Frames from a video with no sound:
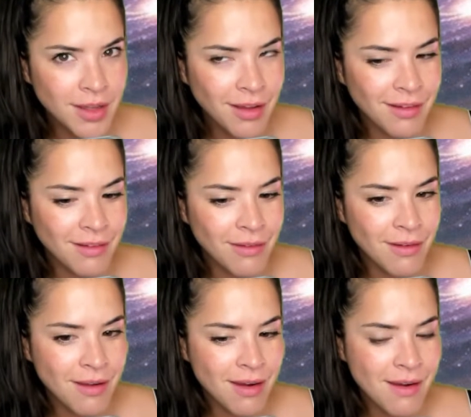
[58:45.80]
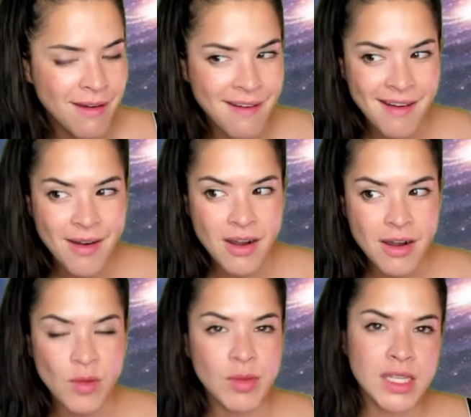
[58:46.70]
Yeah.
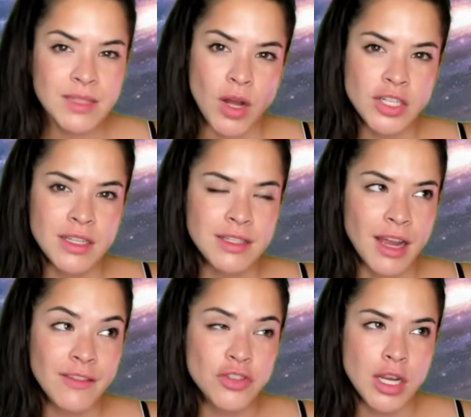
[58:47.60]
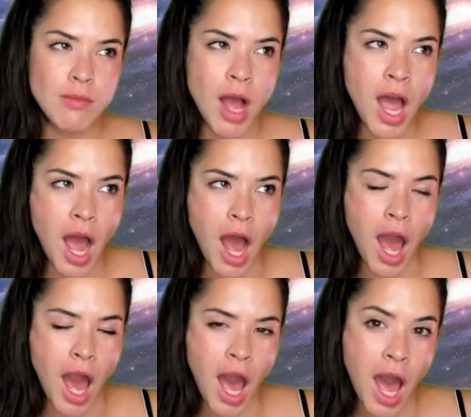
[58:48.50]
Maybe he's watching his live stream.
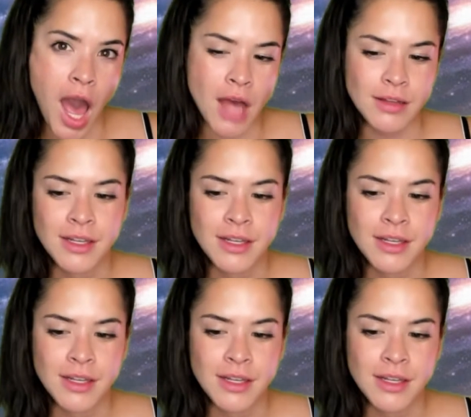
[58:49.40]
Hello,